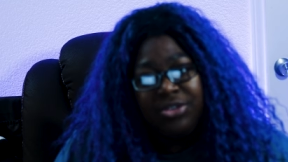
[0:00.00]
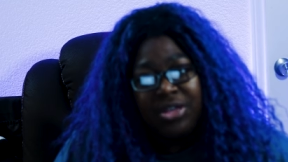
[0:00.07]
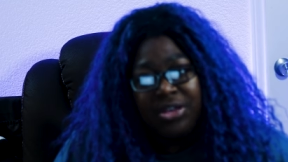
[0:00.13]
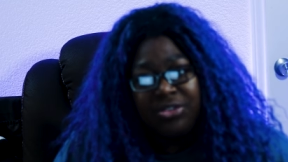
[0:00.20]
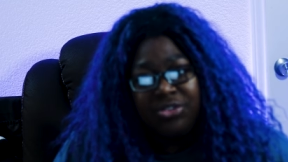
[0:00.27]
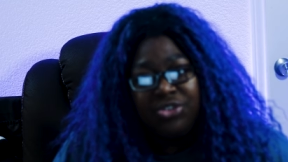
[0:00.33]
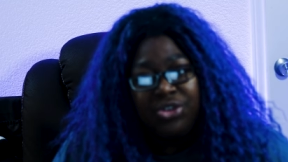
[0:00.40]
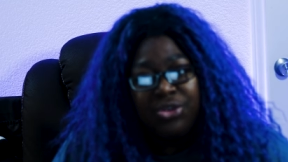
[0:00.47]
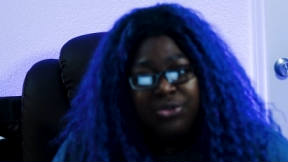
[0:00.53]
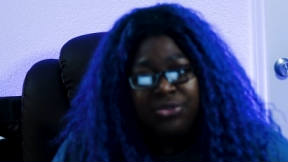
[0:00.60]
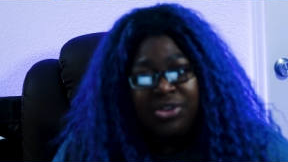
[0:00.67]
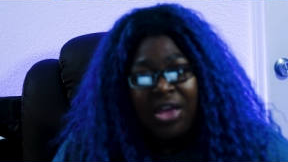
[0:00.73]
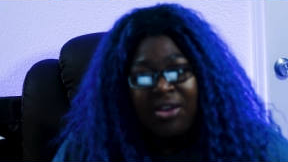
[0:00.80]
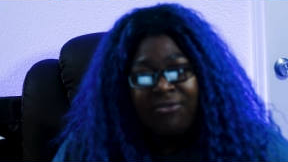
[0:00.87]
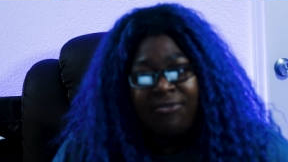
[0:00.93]
2002,
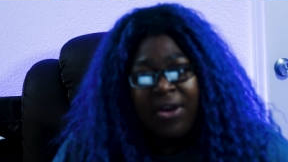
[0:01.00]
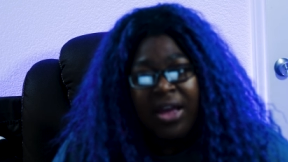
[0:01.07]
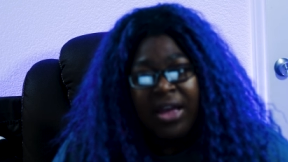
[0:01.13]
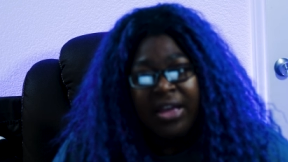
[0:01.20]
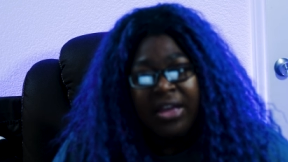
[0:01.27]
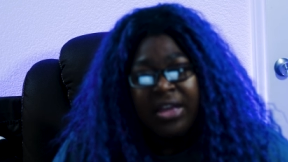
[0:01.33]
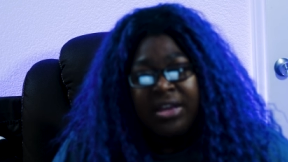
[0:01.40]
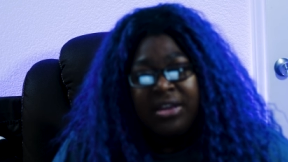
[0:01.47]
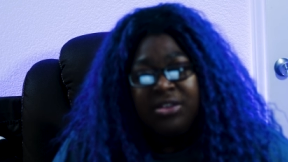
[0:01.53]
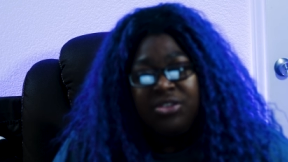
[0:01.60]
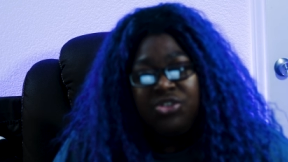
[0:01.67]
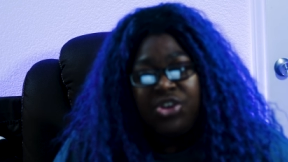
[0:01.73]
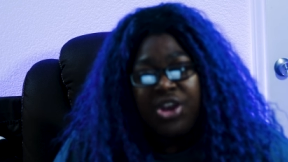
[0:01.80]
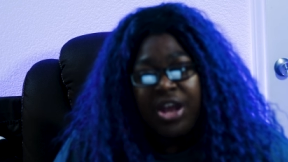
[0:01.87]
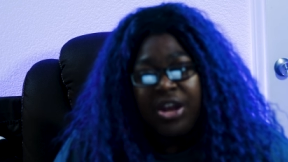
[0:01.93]
Sci Fi
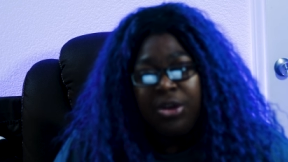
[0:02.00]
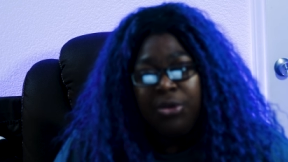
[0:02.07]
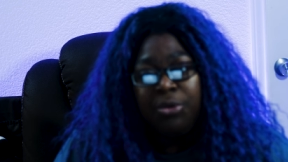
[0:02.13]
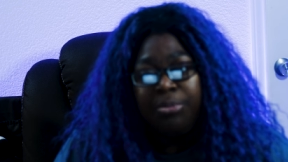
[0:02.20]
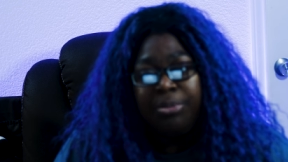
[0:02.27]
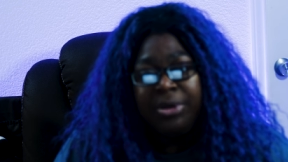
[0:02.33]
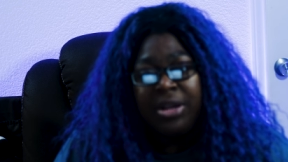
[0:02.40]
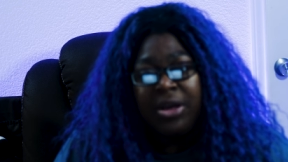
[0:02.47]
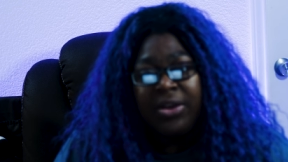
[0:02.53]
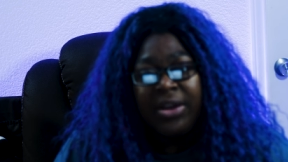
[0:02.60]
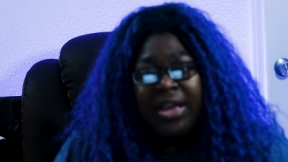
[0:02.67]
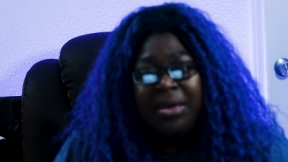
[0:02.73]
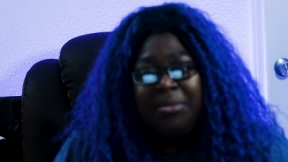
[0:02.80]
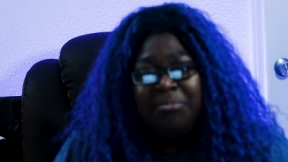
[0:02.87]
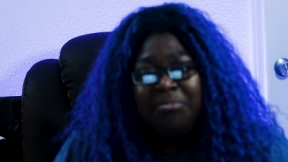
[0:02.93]
Channel put
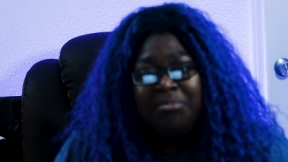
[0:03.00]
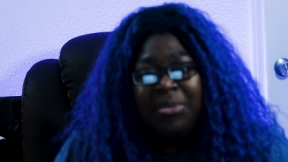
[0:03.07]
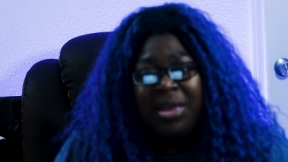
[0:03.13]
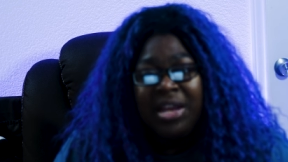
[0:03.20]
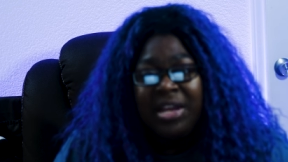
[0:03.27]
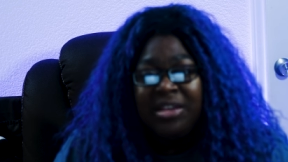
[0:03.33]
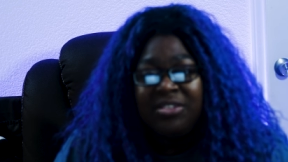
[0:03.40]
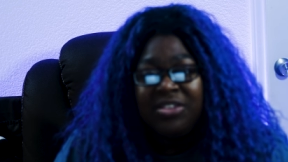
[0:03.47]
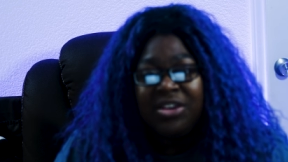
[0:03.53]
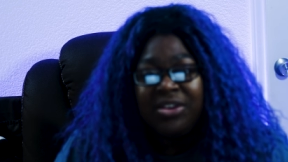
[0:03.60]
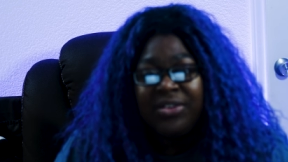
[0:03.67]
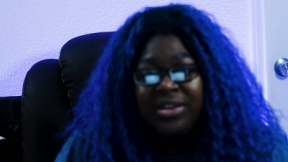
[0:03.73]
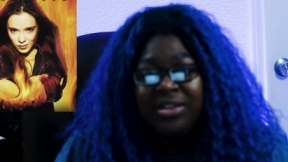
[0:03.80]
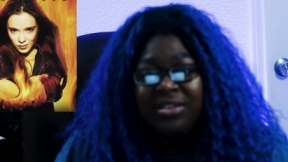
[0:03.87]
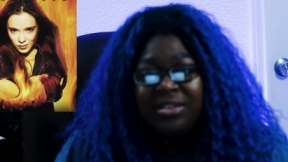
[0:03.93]
out a mini
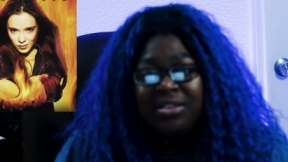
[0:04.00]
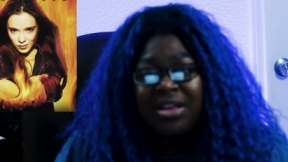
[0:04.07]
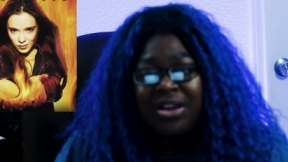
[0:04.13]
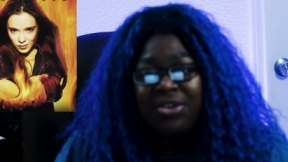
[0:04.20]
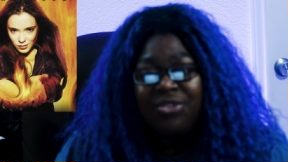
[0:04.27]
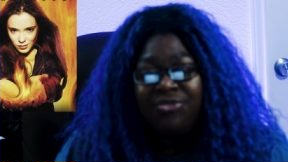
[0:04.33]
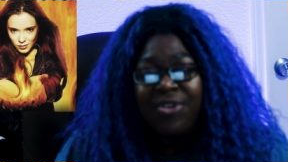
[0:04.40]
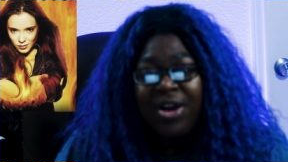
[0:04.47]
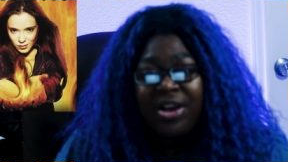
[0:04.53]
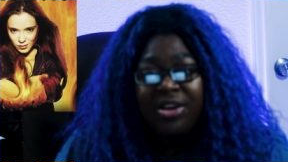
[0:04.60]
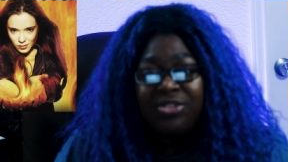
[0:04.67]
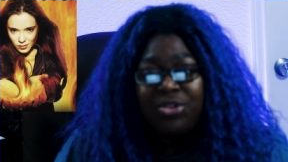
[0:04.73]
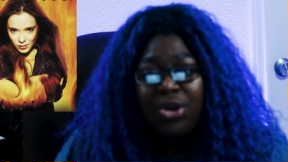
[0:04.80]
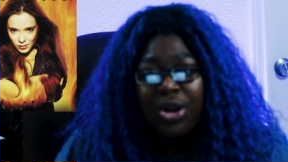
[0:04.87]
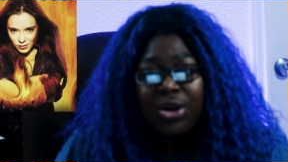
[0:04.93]
series entitled
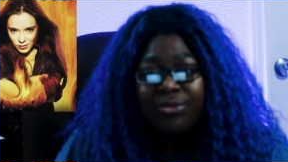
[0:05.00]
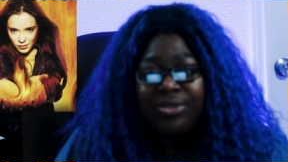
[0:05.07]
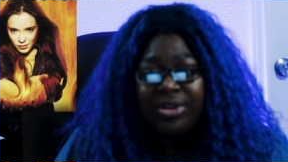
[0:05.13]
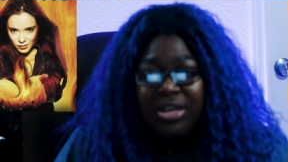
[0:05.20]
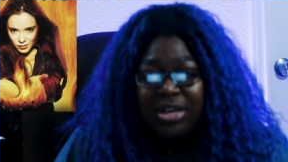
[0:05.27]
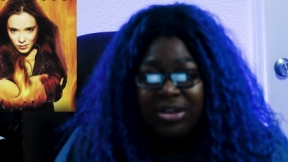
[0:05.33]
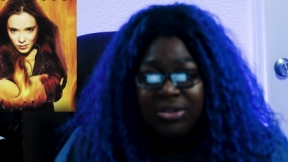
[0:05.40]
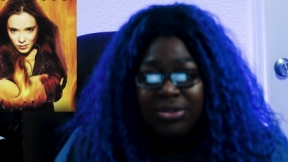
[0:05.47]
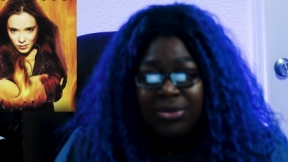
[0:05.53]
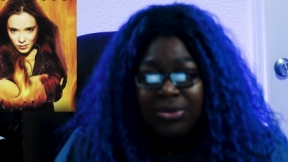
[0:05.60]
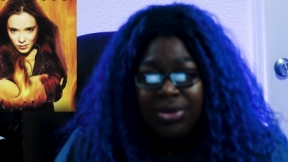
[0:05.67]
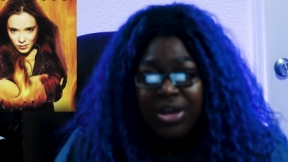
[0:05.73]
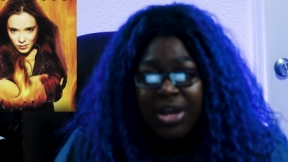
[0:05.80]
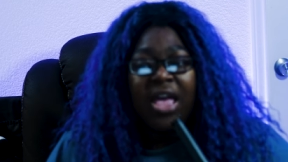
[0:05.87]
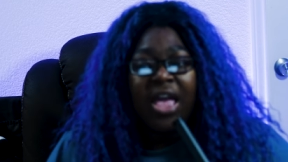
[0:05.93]
Firestarter
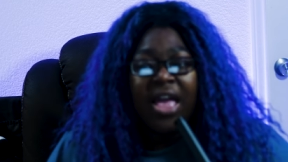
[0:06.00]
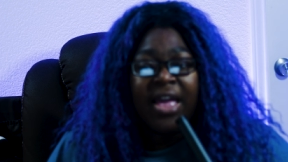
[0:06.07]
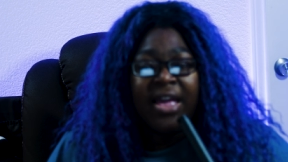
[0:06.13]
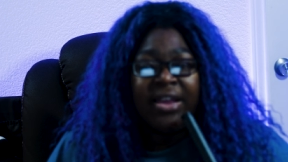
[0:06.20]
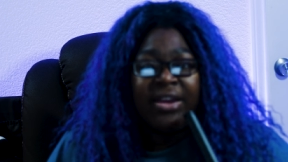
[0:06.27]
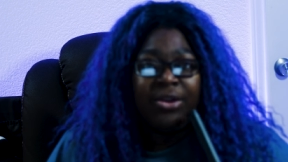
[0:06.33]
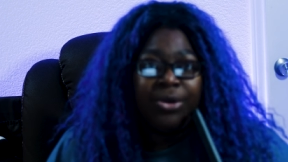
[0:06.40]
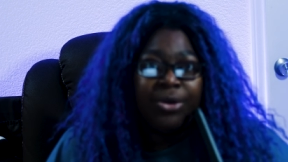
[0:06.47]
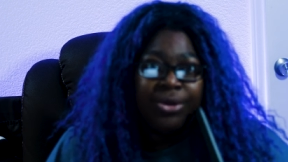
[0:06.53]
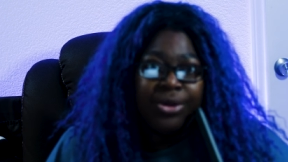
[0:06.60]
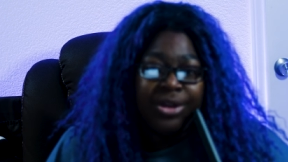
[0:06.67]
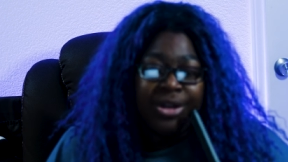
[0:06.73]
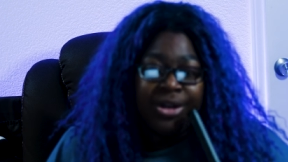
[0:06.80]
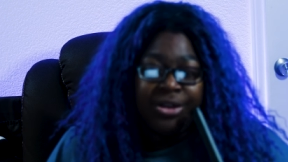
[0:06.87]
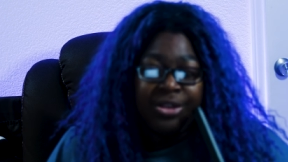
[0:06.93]
Rekindled. And
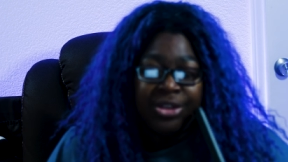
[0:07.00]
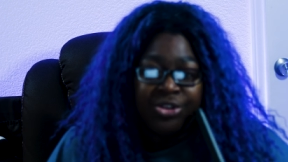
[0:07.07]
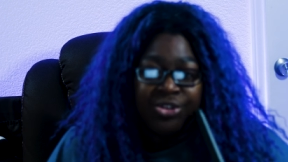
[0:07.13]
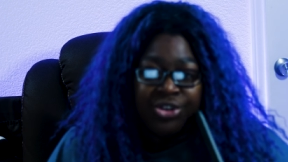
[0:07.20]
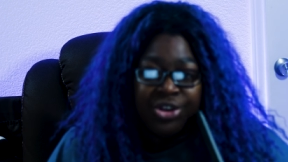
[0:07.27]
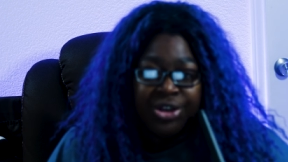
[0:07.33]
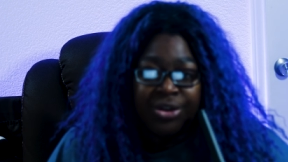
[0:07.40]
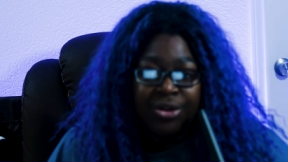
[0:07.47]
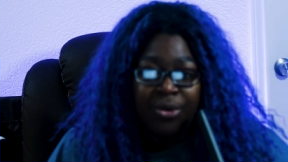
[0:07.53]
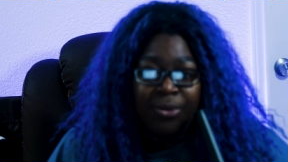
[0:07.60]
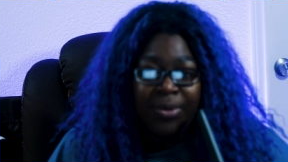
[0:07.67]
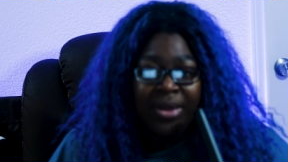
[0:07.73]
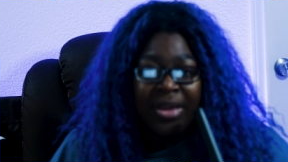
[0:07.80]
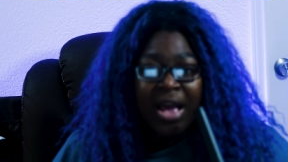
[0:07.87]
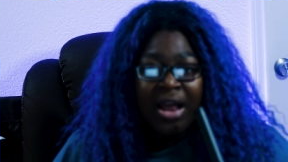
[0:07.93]
earlier this year,
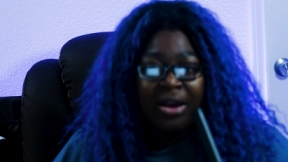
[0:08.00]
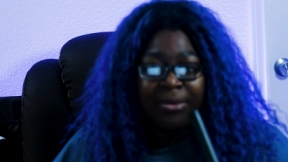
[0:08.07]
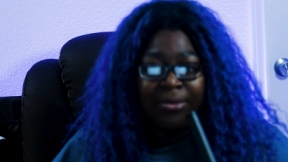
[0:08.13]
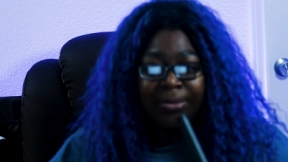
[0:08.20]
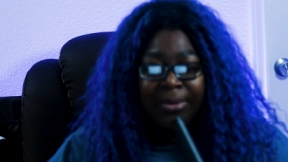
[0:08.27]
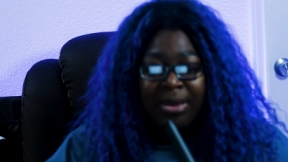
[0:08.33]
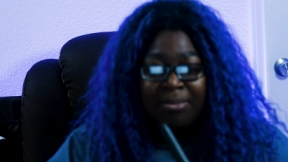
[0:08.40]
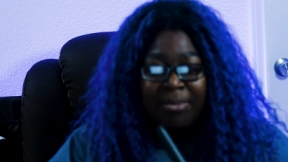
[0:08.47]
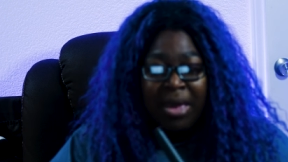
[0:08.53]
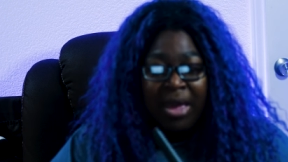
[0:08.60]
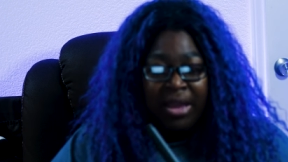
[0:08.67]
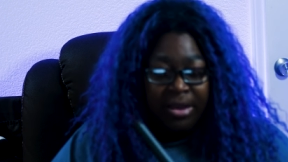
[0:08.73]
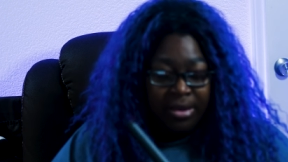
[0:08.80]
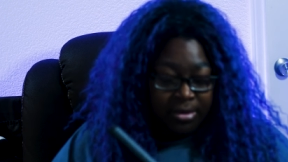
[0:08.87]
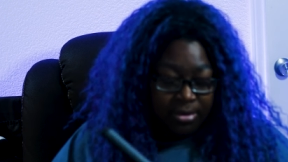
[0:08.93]
we got a
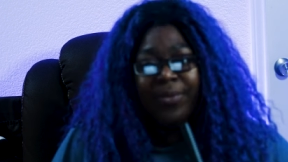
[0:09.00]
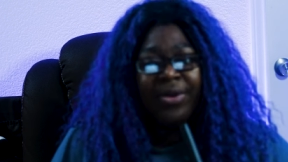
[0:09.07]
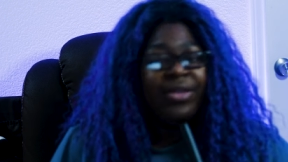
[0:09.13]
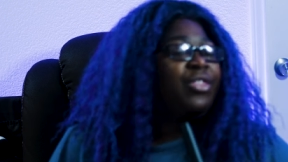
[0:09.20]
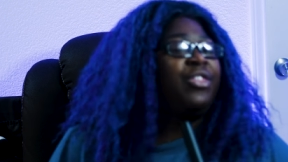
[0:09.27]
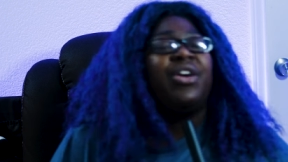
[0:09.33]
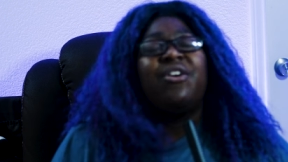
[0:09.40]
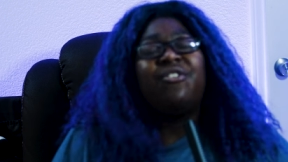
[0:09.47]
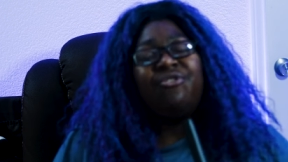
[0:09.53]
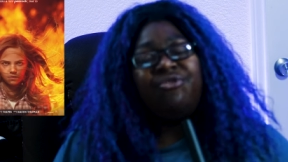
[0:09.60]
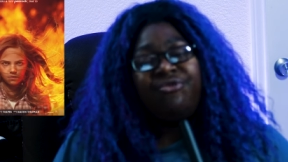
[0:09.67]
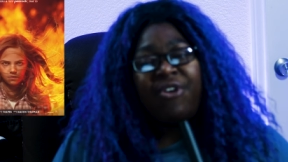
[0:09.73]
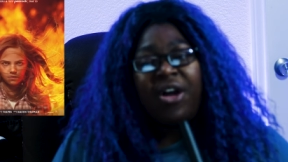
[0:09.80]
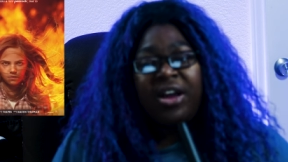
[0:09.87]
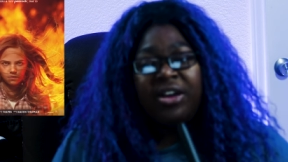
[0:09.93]
remake with
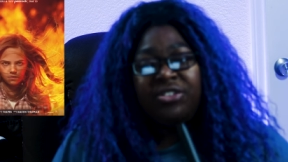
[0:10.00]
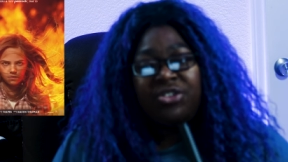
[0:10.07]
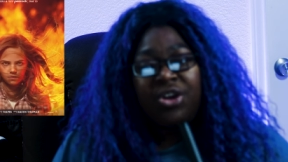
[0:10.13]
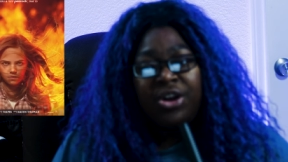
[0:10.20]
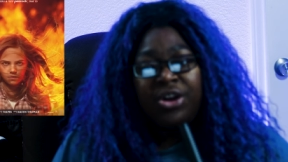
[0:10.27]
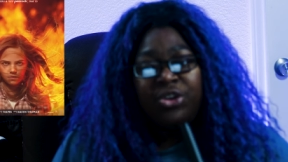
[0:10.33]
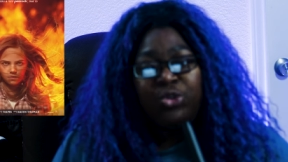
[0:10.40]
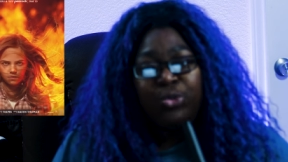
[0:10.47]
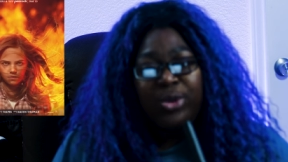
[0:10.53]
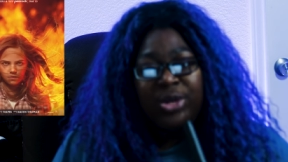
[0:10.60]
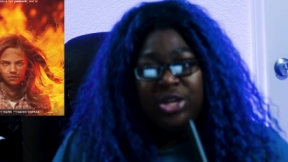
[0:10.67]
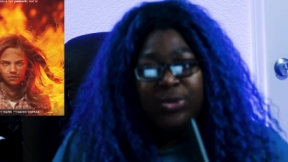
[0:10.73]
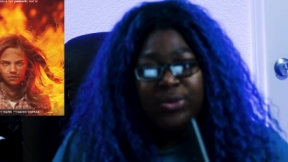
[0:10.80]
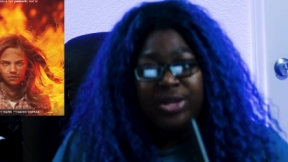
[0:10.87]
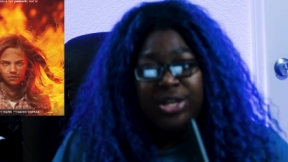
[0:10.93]
Firestarter
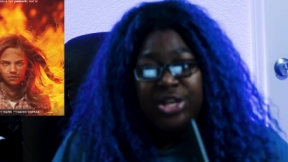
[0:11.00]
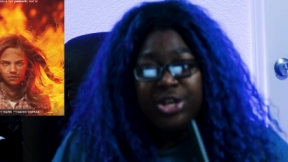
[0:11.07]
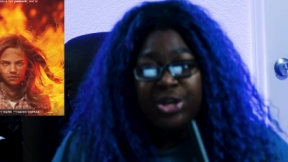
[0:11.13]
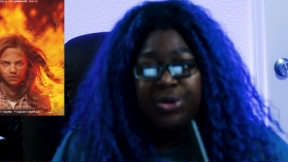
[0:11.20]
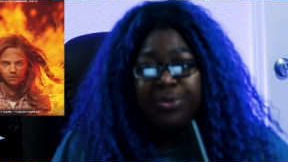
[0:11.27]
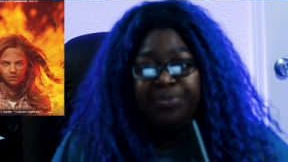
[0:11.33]
2022,